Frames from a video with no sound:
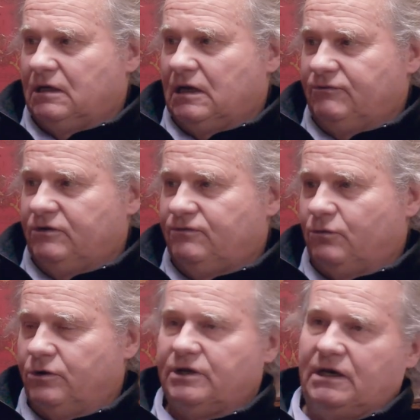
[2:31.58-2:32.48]
Every
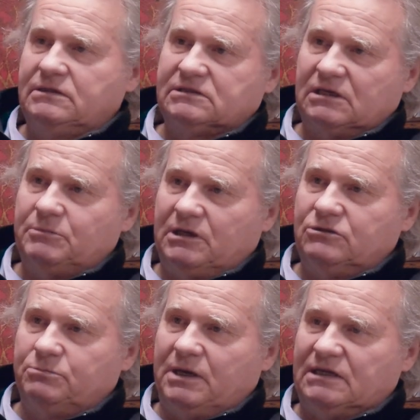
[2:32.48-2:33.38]
fortnight, some
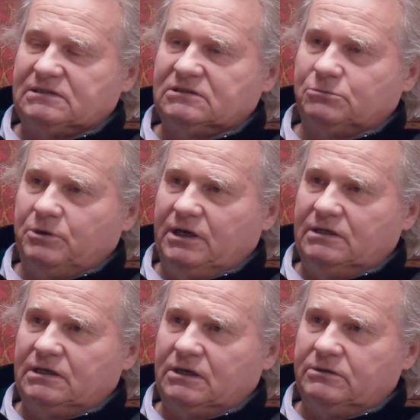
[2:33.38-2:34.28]
elder passes away
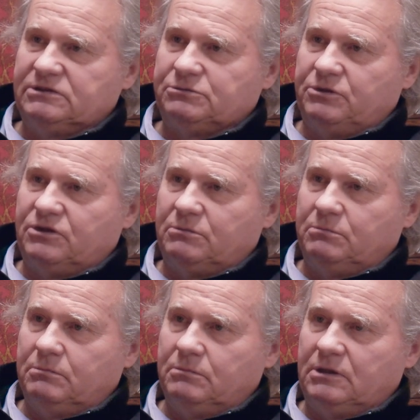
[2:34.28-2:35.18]
and carries with them